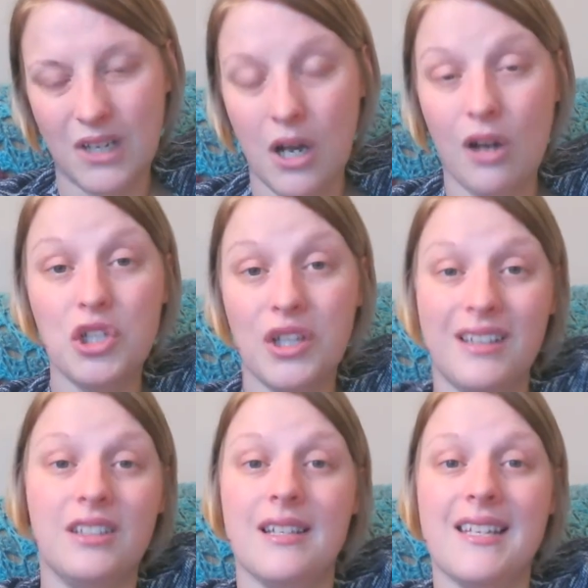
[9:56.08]
on a
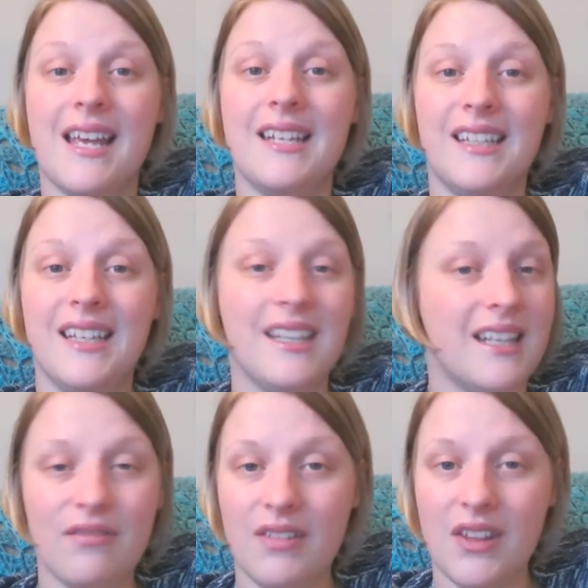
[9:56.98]
gentle setting and
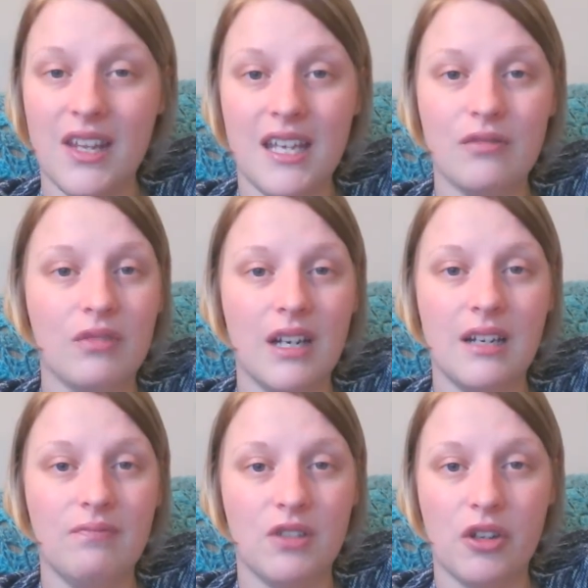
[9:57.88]
everything,
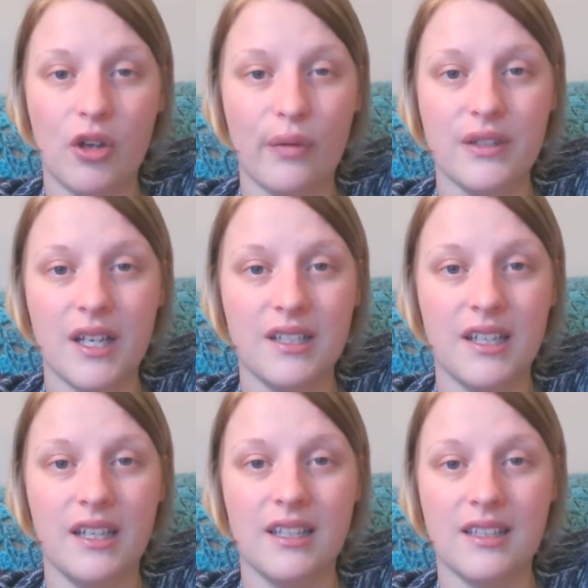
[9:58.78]
really soft
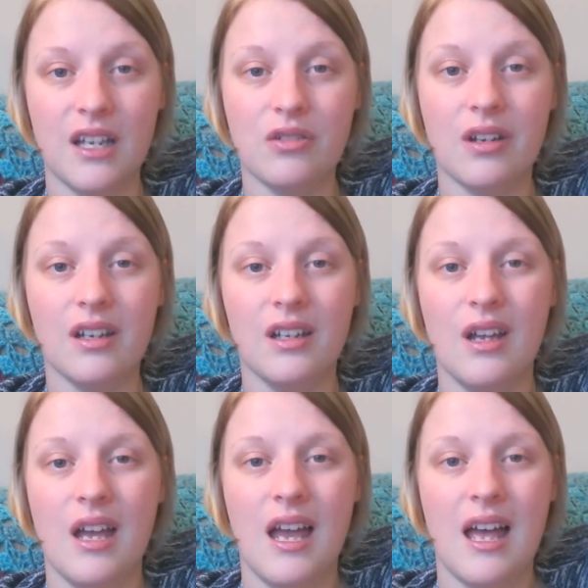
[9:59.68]
setting, etc.,
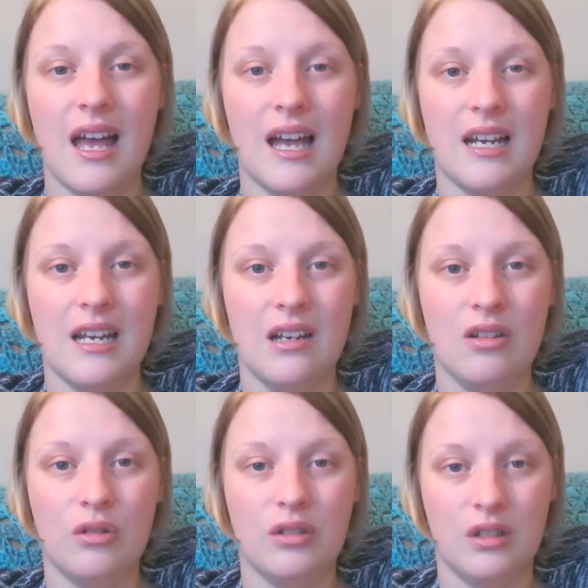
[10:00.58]
and
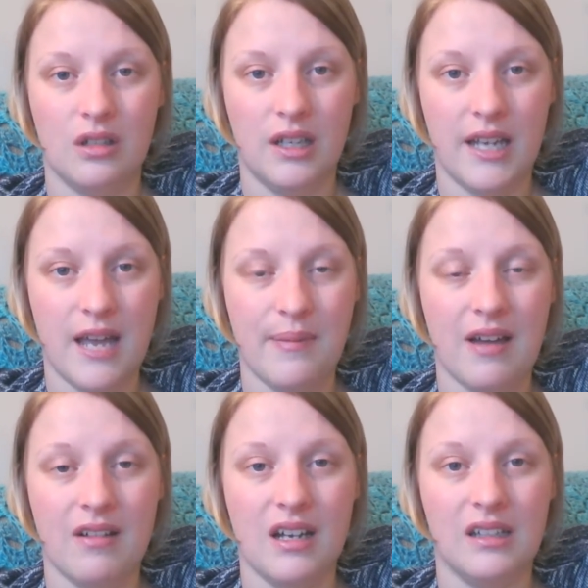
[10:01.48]
it came
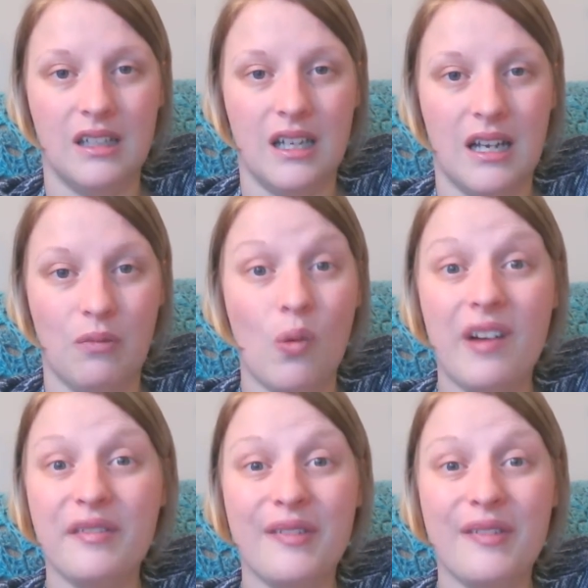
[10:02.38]
out and one